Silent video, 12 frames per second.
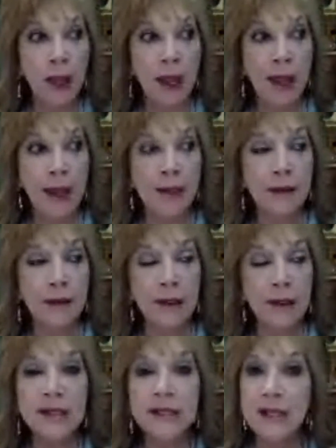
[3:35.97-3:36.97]
And
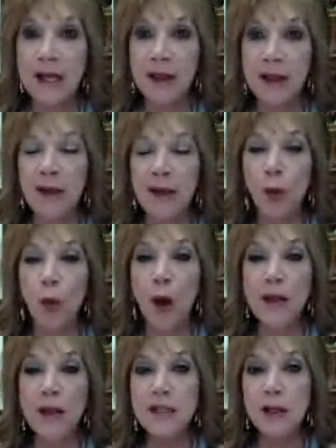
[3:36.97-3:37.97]
he said that
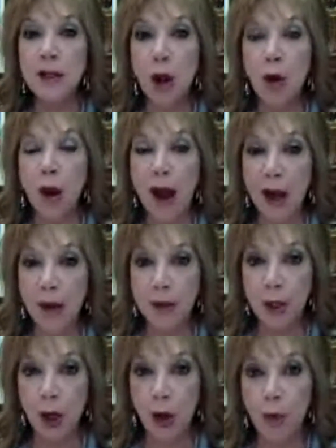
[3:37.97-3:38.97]
once you know how to
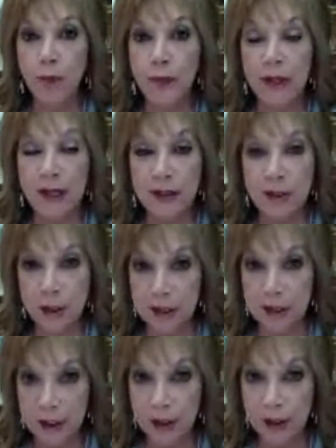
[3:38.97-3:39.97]
go into your
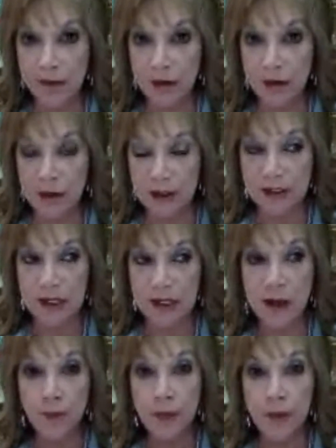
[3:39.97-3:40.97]
inner levels,
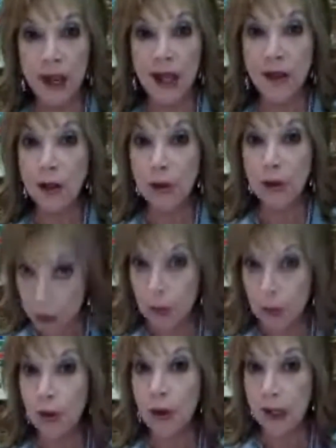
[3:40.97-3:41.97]
and you do
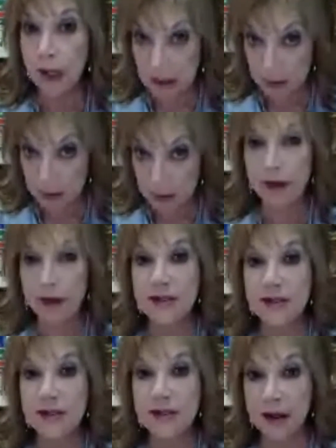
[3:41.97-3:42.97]
experience
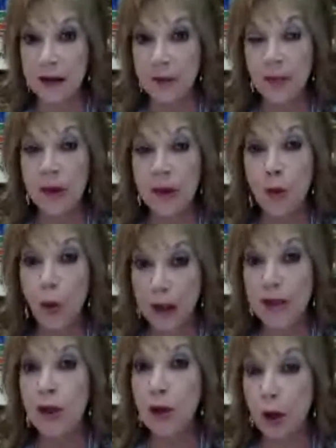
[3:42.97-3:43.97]
that when
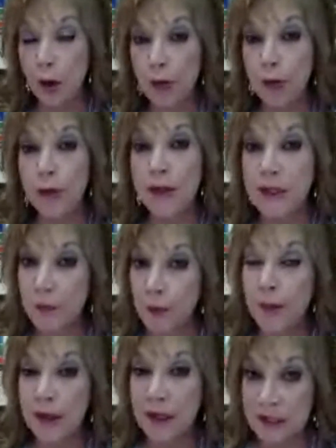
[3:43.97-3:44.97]
you go through the different
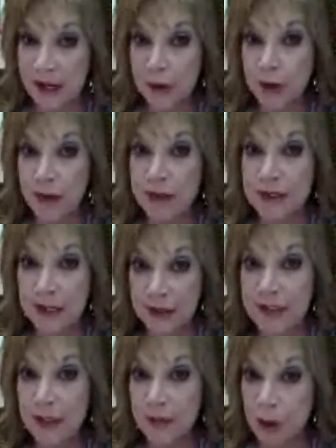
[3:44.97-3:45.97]
meditations in the
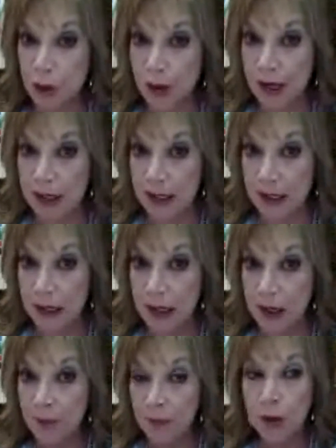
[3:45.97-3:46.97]
Silva training
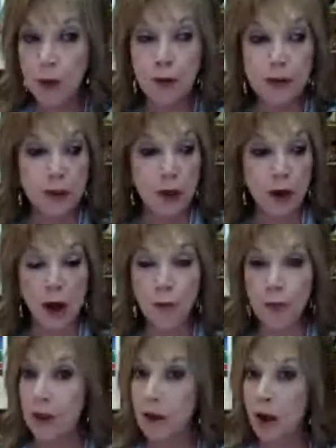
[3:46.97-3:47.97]
you start off with a
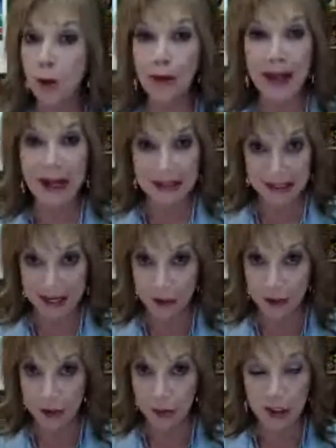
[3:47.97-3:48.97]
long relaxation,
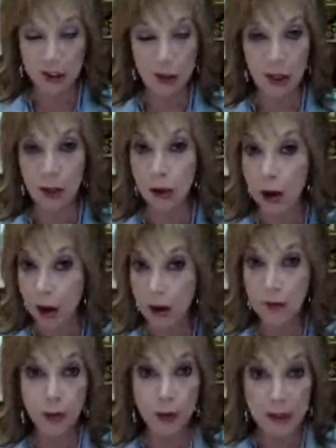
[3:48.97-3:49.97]
which is a long
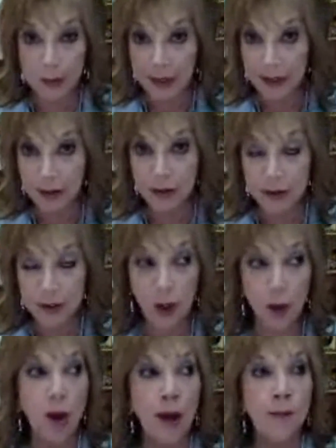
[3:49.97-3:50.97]
30 minute or so
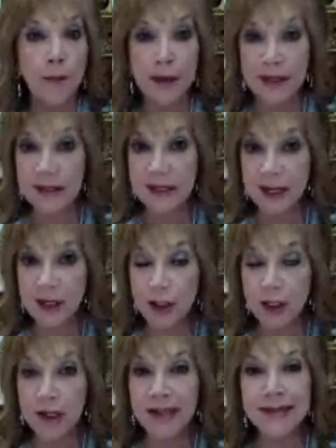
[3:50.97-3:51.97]
meditation
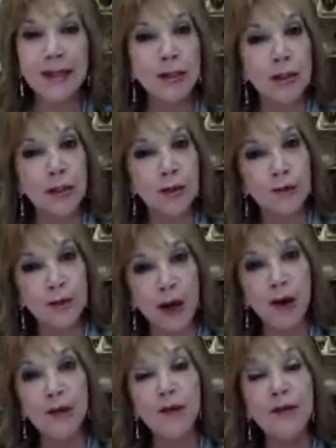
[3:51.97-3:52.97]
that takes you to
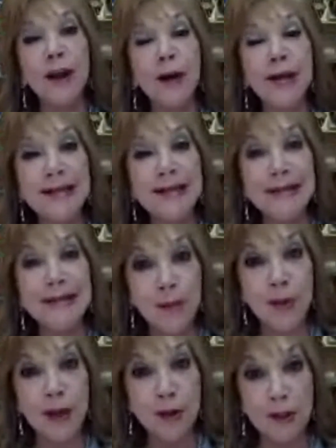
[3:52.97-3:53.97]
very, very deep
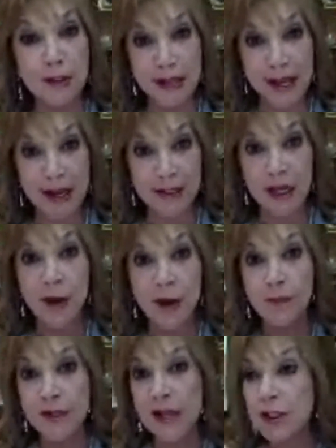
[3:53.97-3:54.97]
inner states,
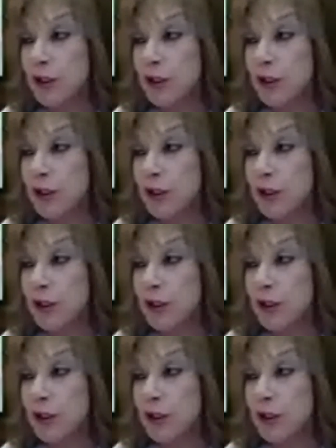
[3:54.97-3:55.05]
takes you